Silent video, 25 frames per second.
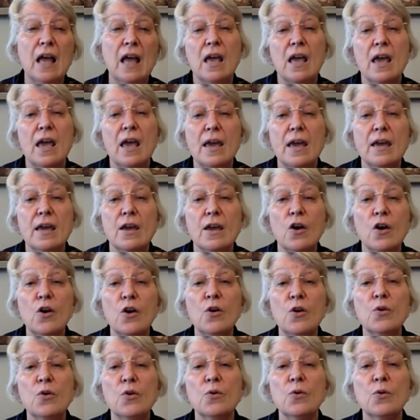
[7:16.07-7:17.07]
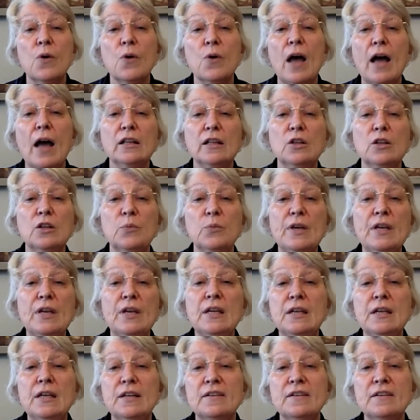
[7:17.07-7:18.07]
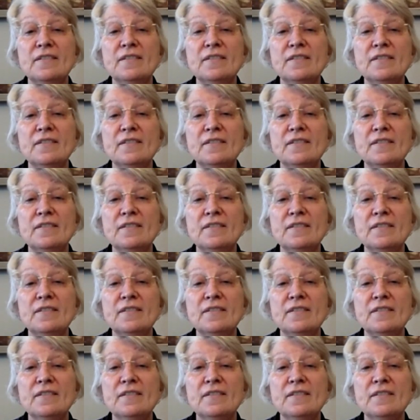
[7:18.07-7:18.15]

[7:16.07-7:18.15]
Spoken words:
hey ho, Halloween."